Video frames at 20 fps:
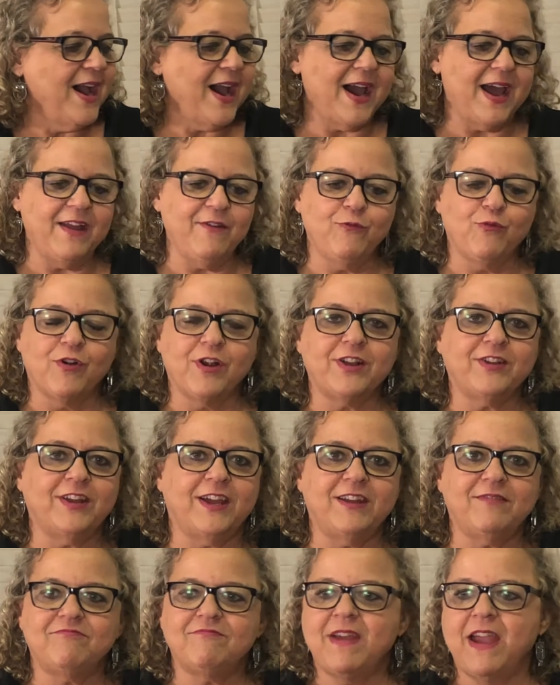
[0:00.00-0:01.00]
I've worked
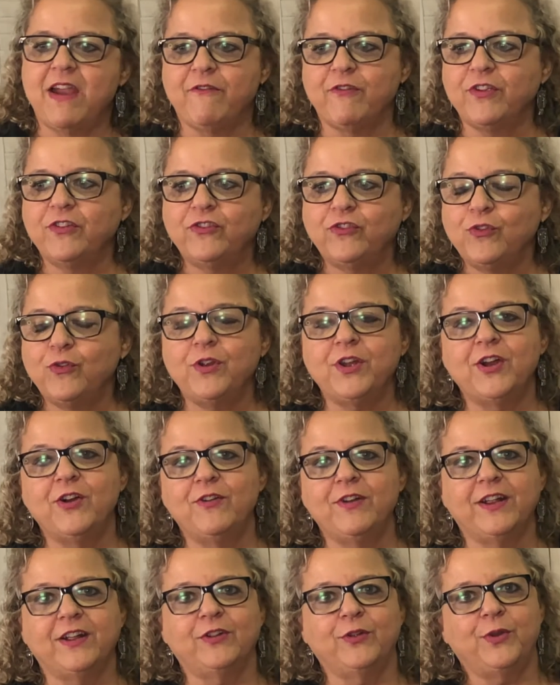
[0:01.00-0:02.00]
at every studio,
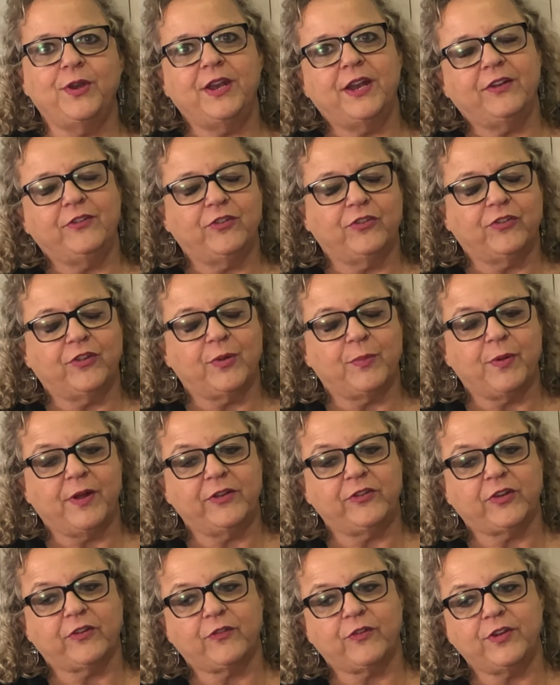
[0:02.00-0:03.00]
including I just did a
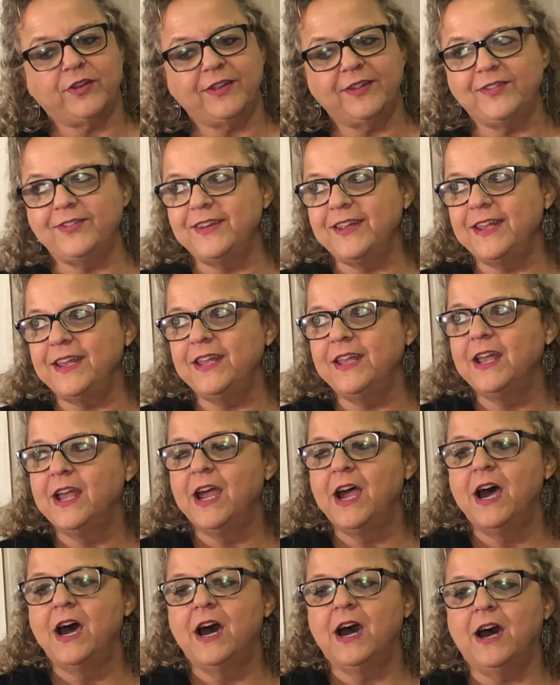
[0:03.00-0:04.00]
project for Disney.
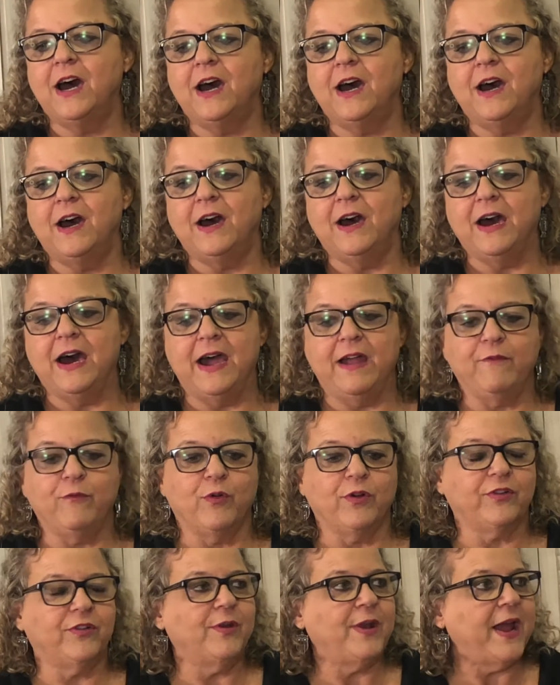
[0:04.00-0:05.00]
I've
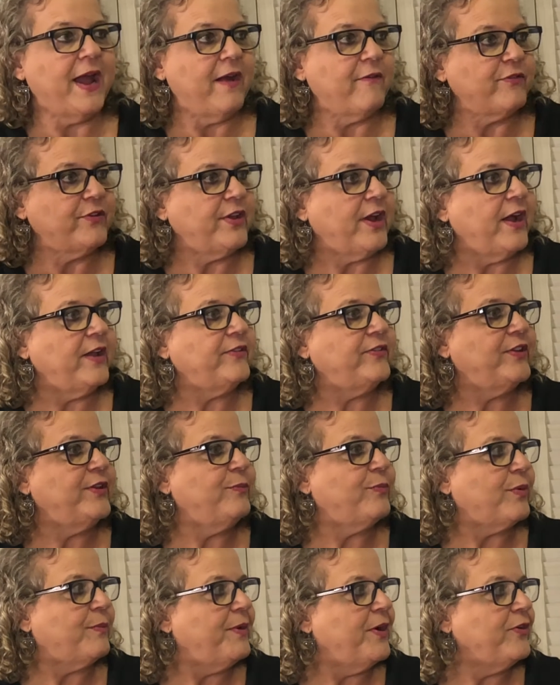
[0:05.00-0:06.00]
worked in advertising,
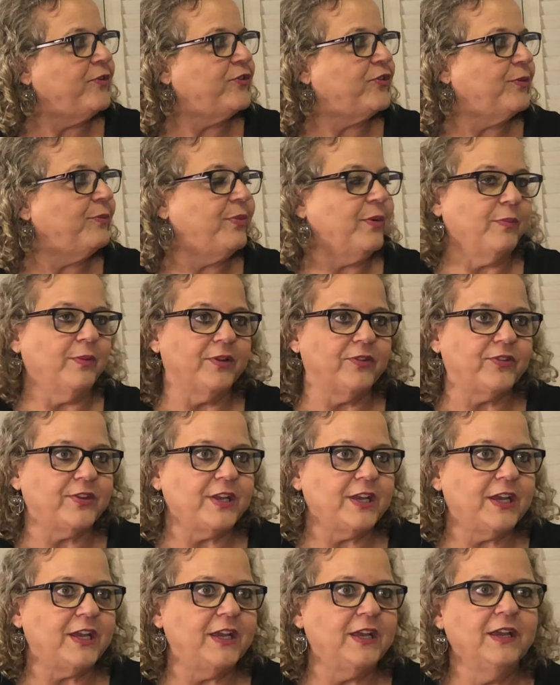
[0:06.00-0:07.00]
promotion,
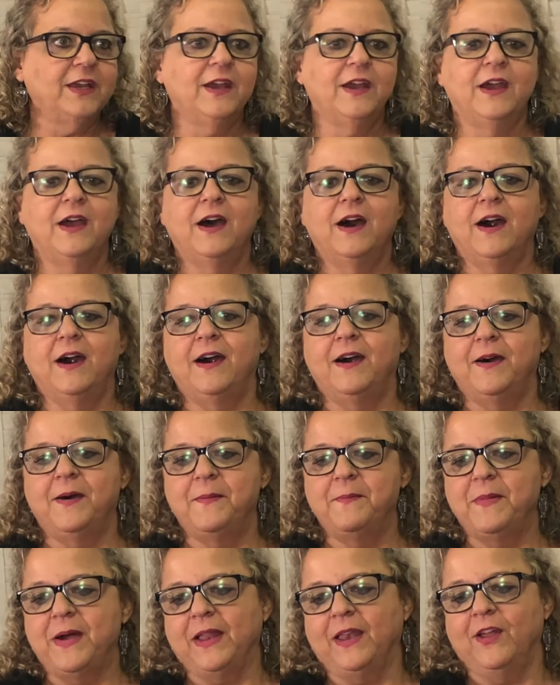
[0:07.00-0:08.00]
publicity.
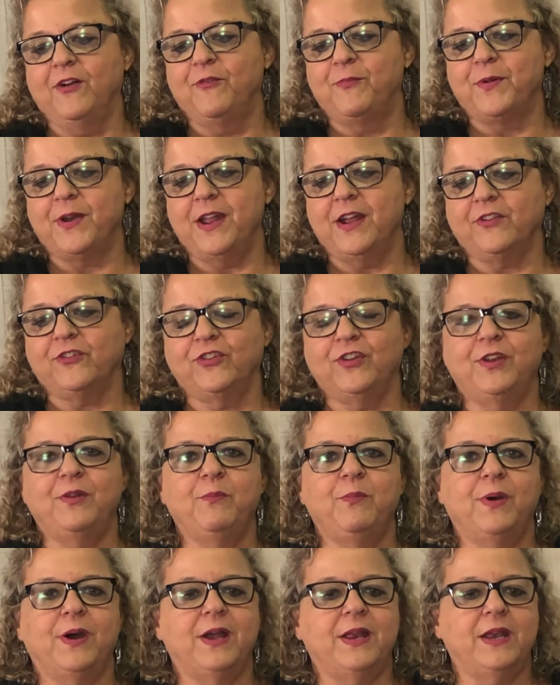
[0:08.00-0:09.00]
I love production,
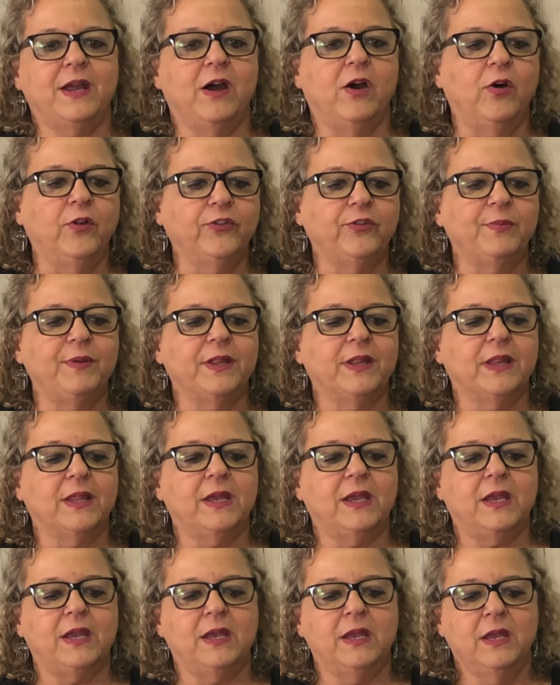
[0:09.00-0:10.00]
but
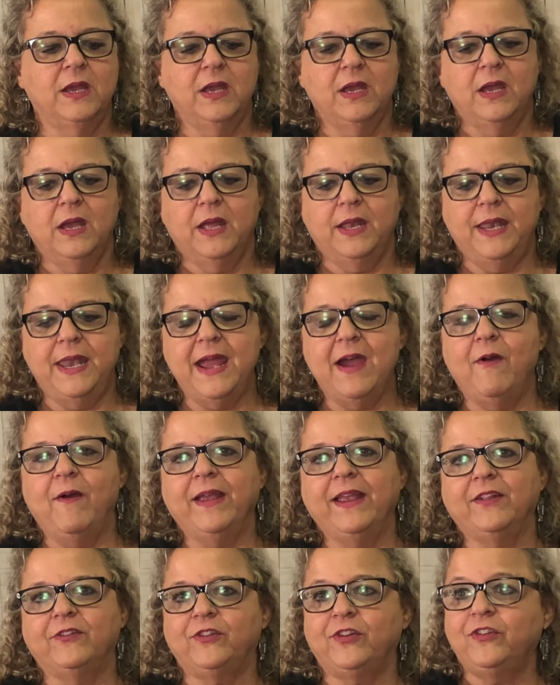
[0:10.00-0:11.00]
ultimately now I
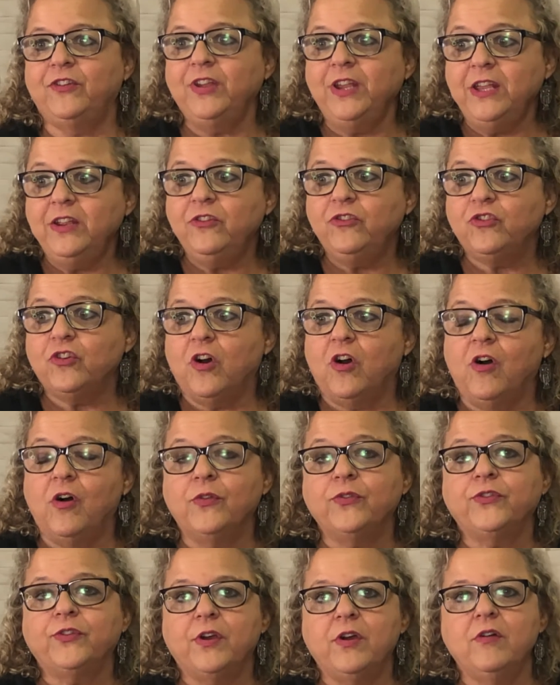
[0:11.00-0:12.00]
get to teach
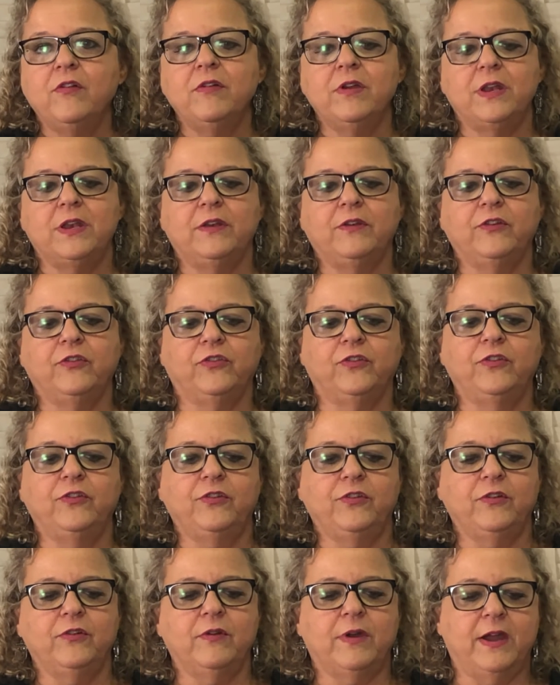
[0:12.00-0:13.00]
also. In addition
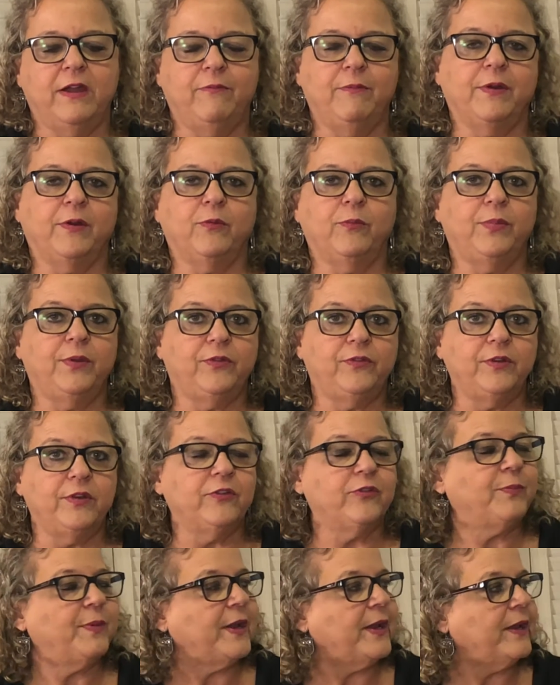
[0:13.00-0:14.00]
to, I have my own
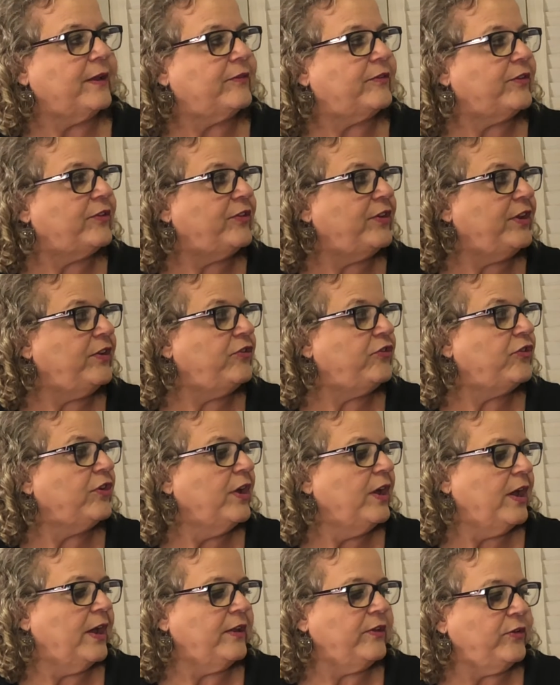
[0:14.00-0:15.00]
business, but I get to teach
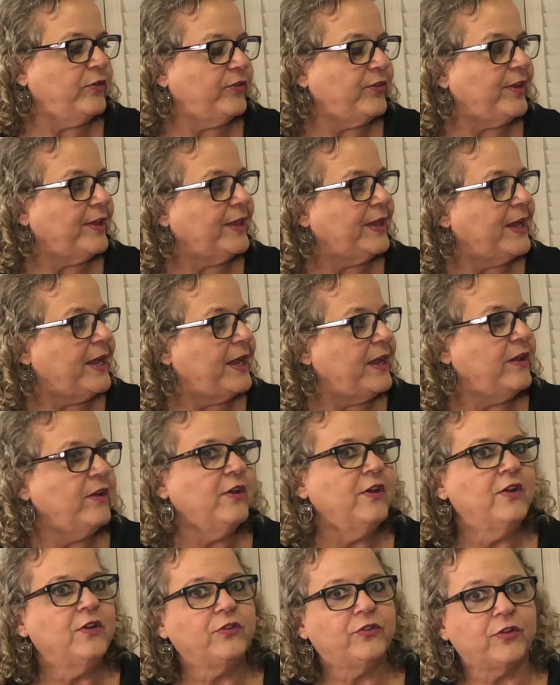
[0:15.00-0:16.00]
at UCLA
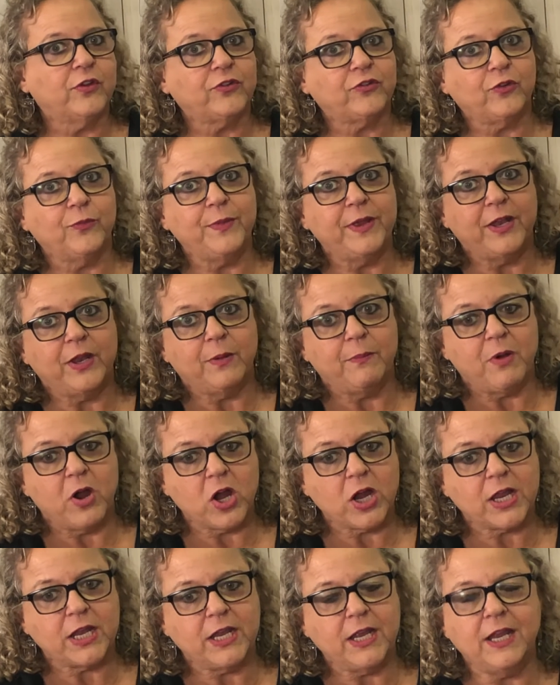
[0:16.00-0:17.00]
social media
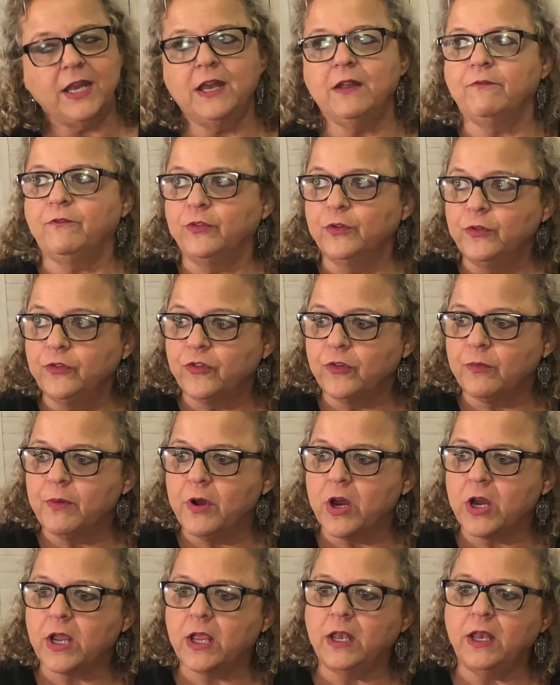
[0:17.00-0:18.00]
marketing, influencer
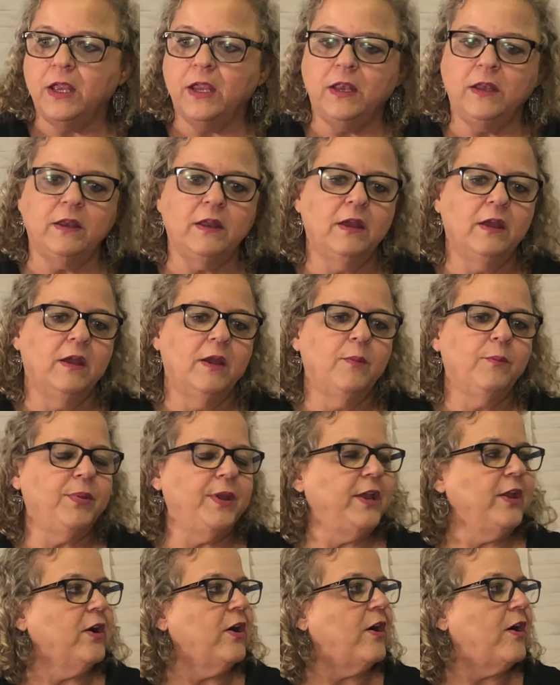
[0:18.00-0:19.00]
marketing,
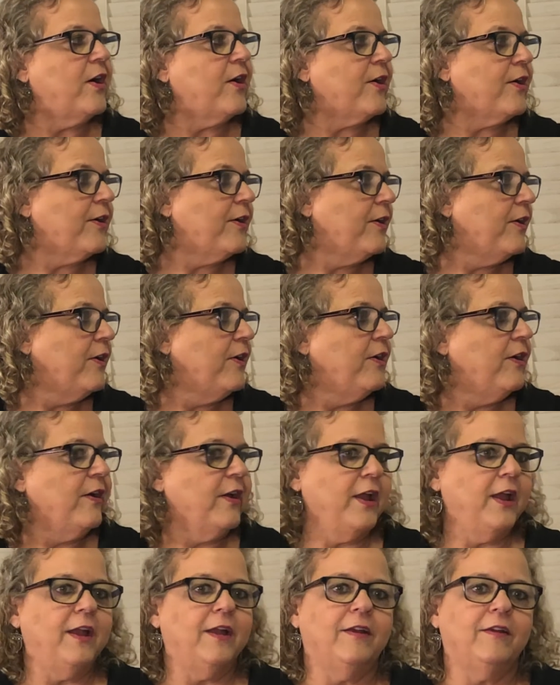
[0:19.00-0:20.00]
PR,
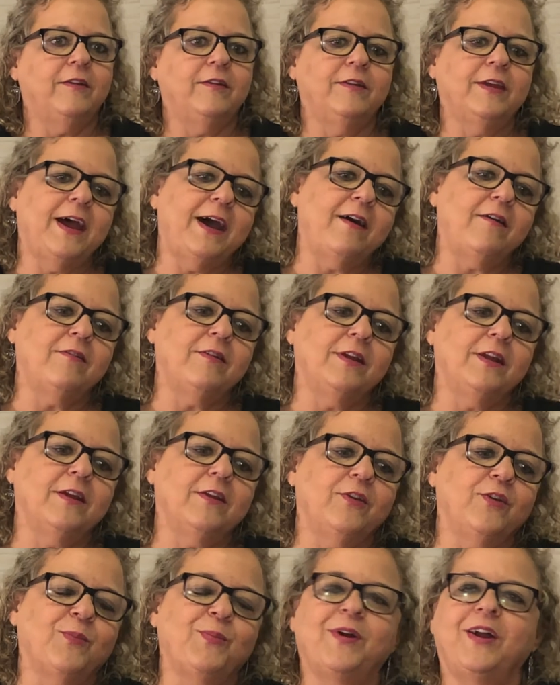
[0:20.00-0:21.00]
and how to get
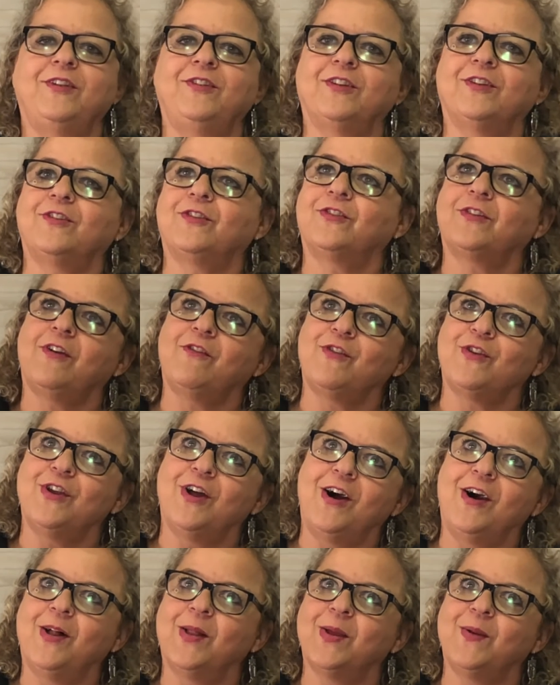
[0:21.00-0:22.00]
your project discovered in
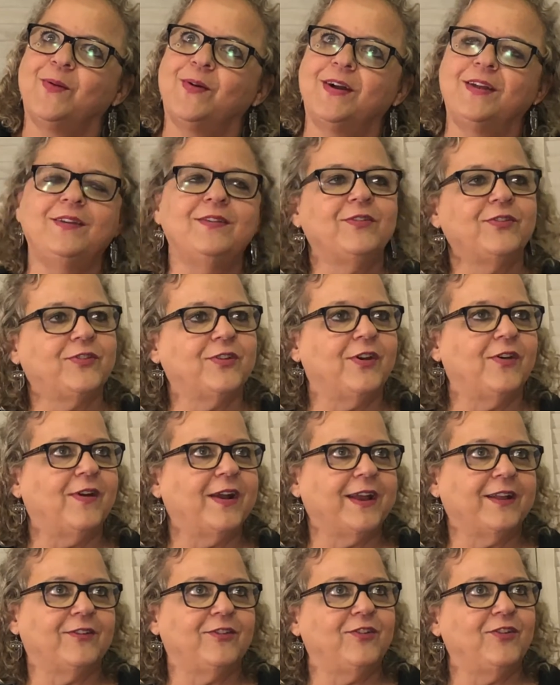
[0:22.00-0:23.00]
Hollywood. So I
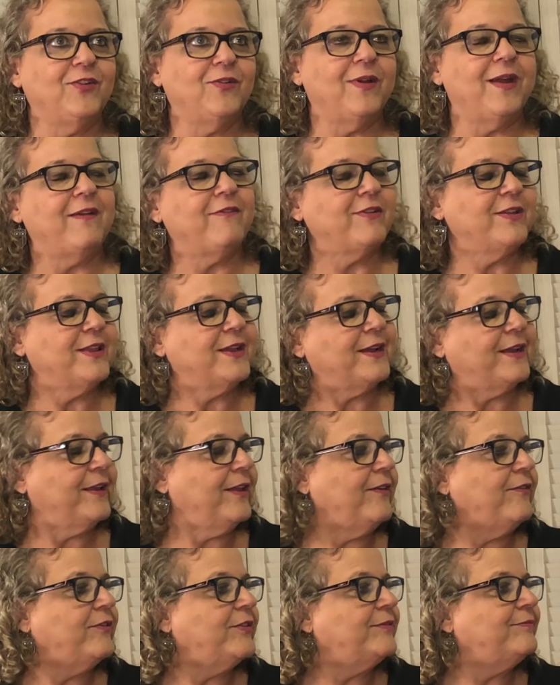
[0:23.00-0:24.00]
get to do everything I love.